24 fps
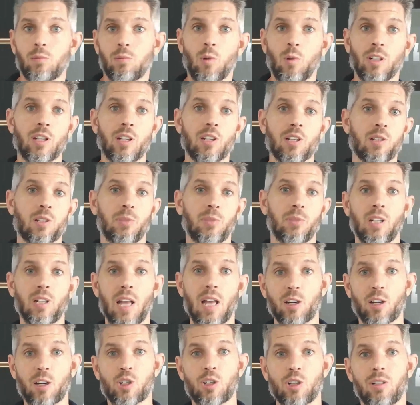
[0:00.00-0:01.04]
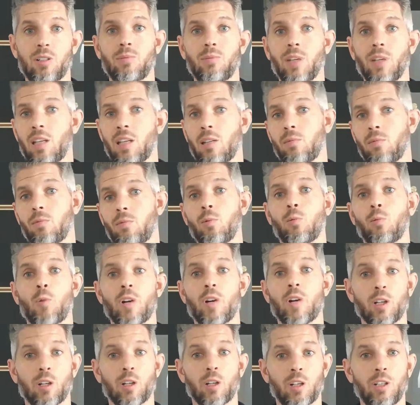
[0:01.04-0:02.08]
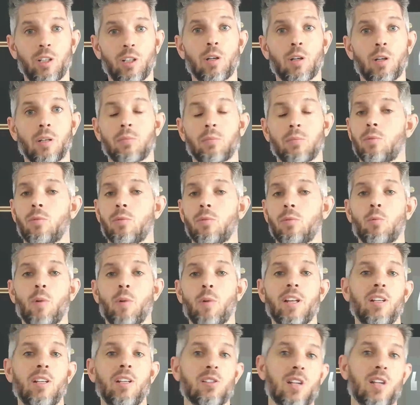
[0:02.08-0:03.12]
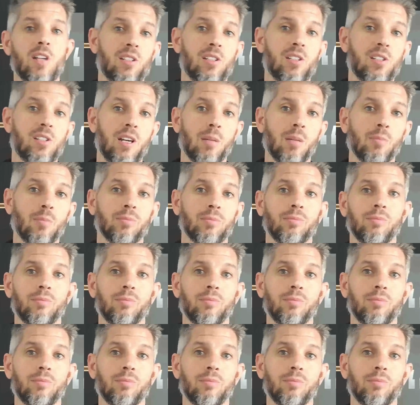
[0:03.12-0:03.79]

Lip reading: one disciplined action, and when you're going to do it. Write an exact time.